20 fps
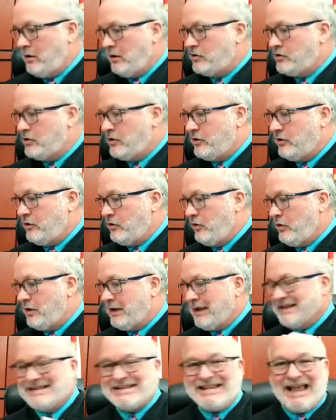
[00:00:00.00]
to
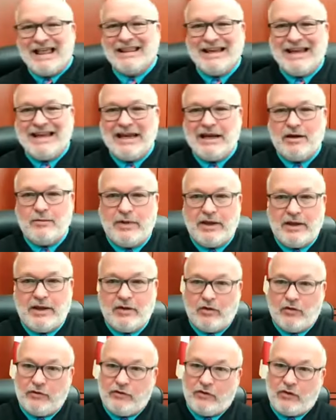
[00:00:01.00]
consolidate
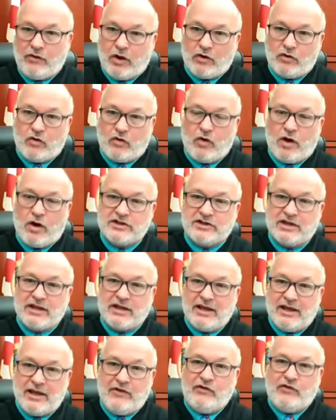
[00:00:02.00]
appeals
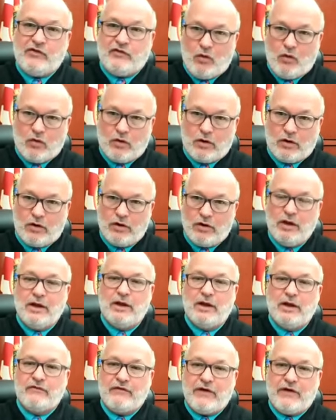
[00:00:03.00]
across his 4,
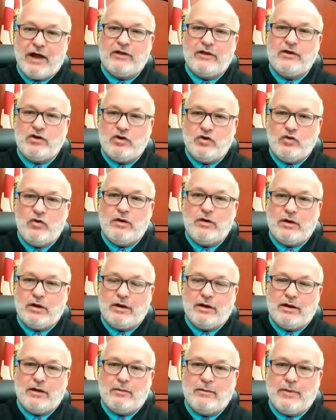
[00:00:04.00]
file a new
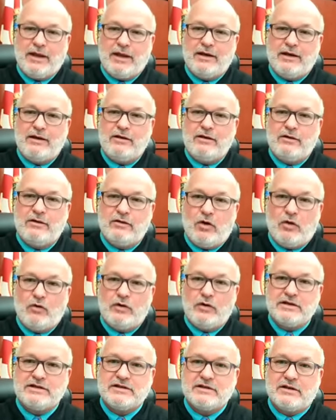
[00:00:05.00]
amended
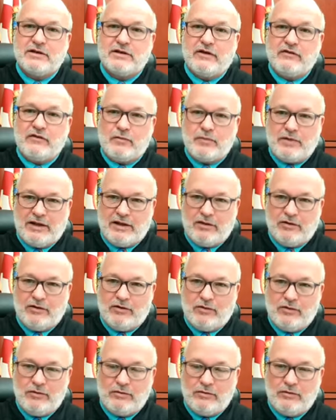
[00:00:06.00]
notice of
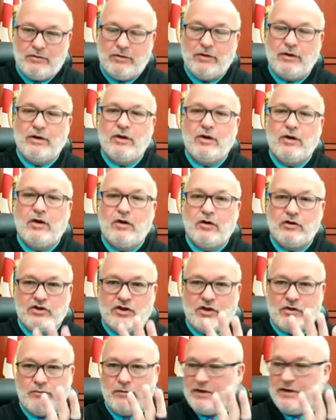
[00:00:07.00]
appeal
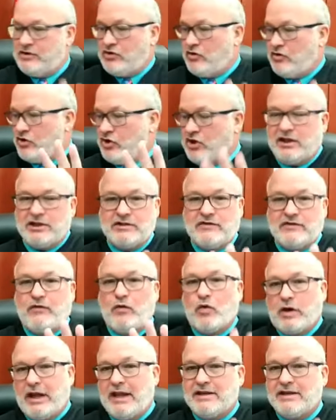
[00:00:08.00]
to Mr. Sheets'
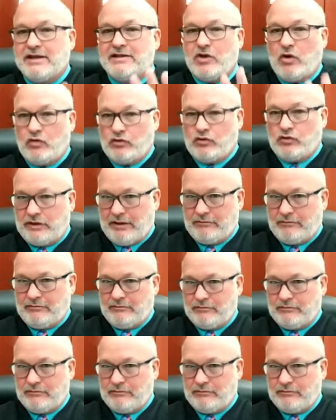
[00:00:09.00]
4 cases only.